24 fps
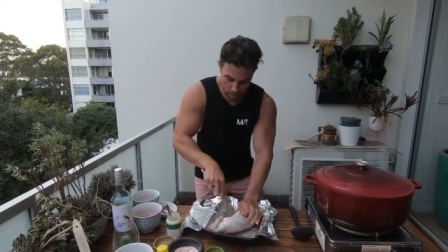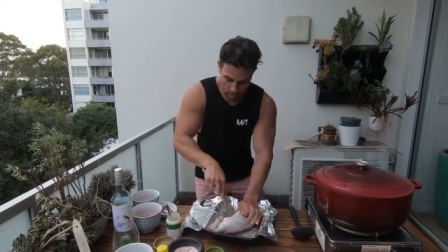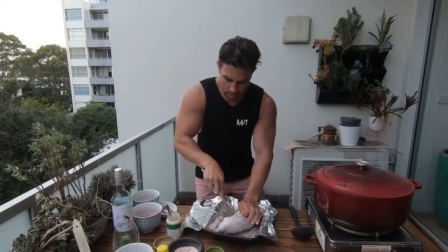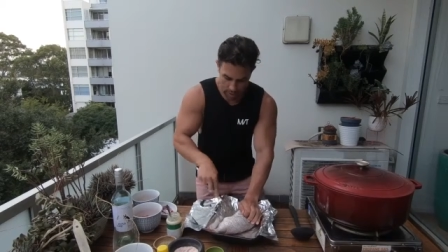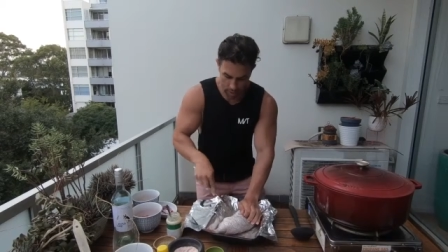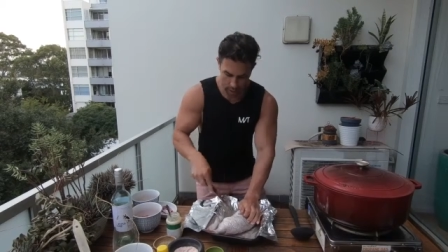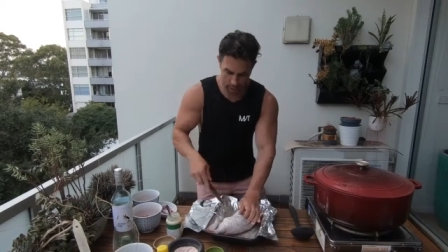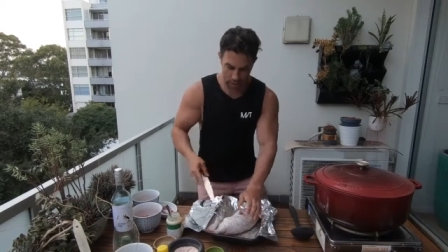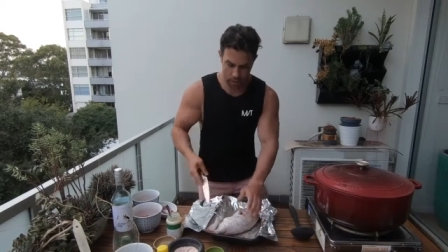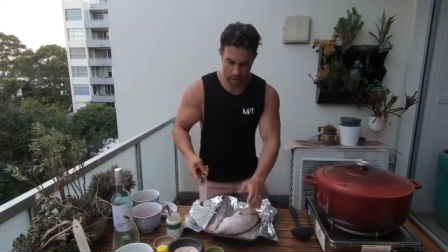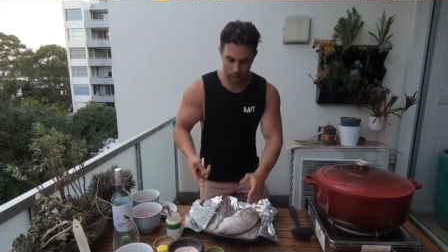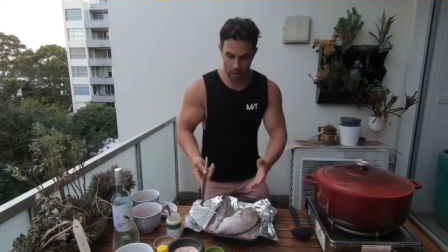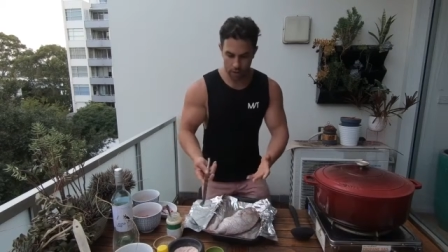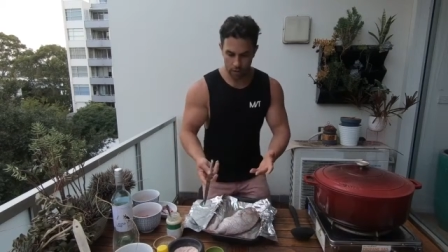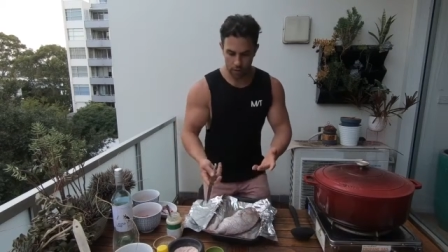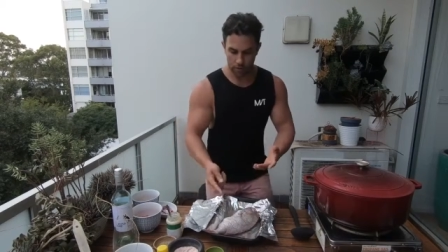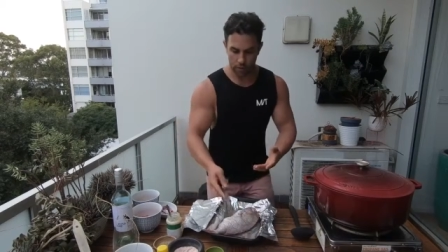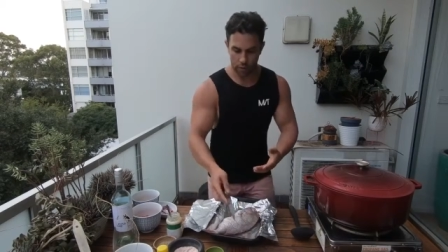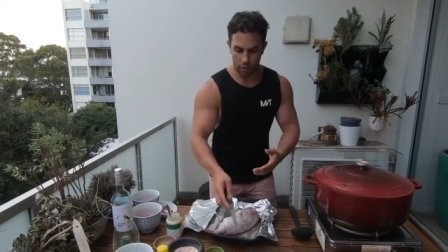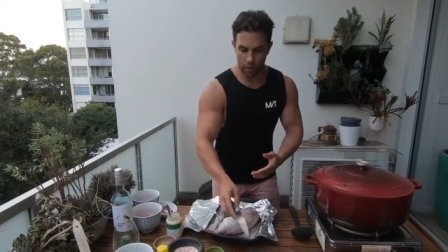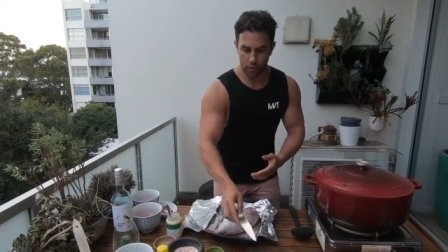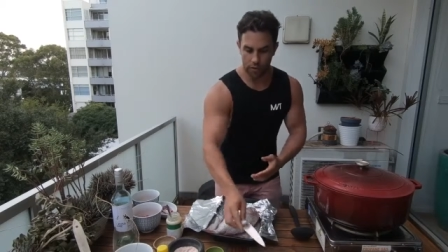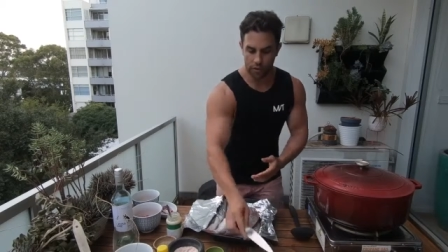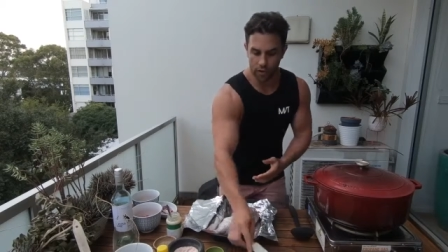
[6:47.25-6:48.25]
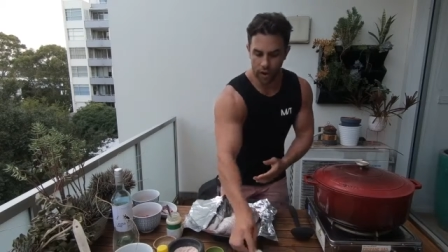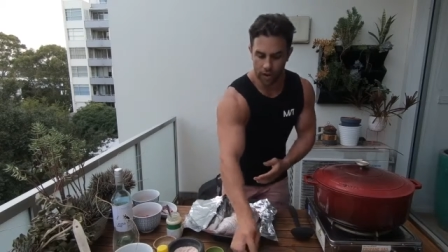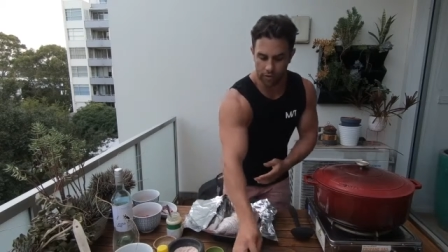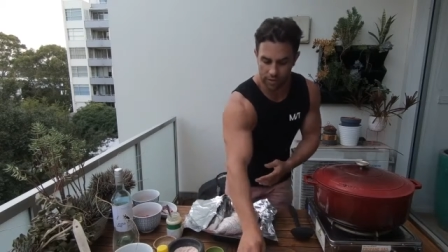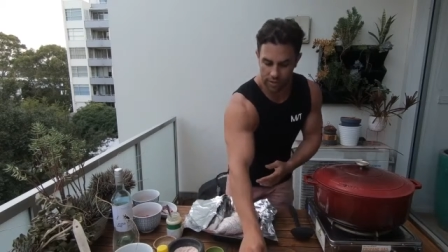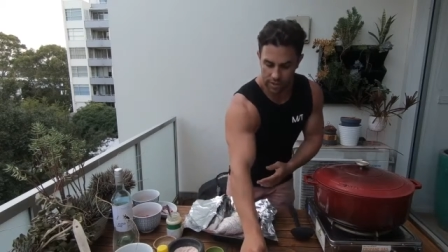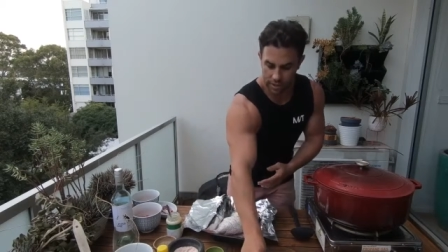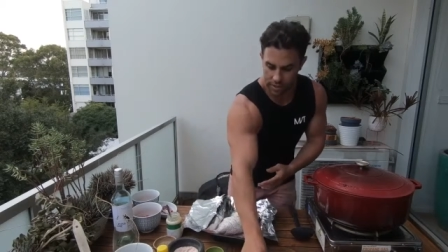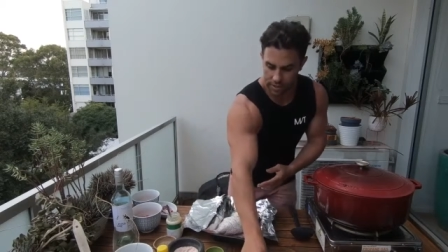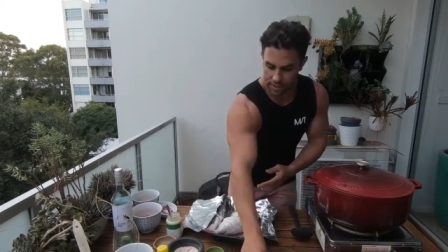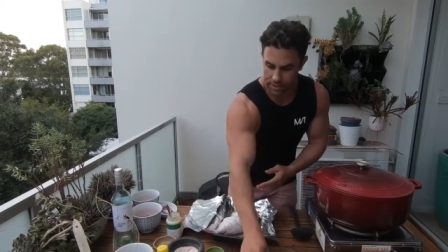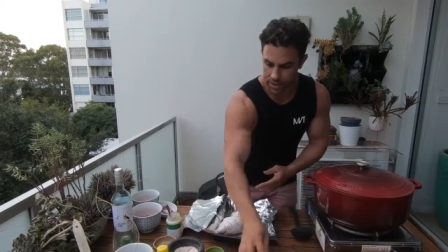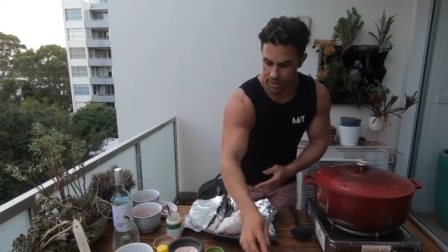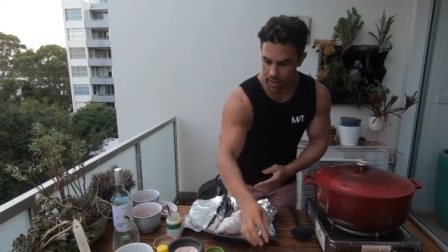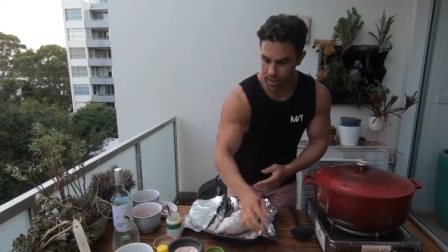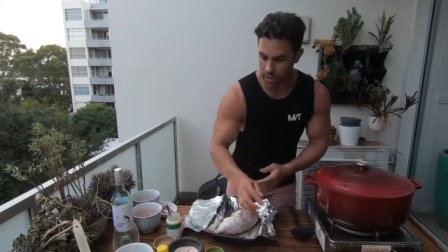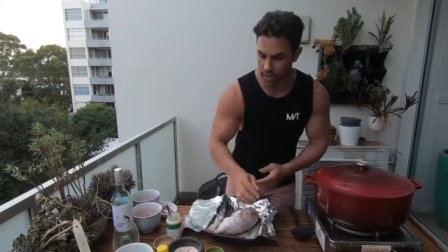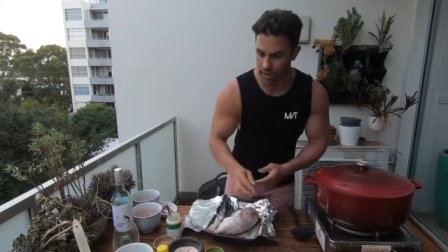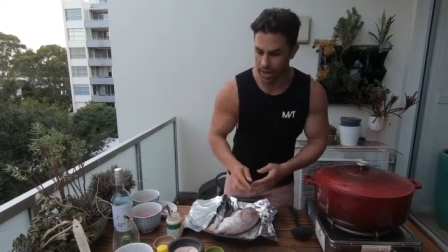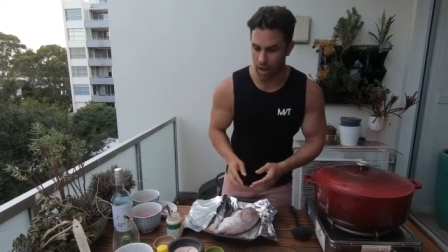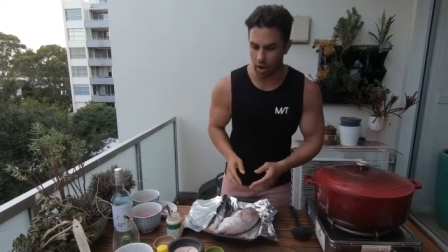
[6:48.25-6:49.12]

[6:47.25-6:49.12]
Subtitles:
there we go, 4 or 5 slits in it.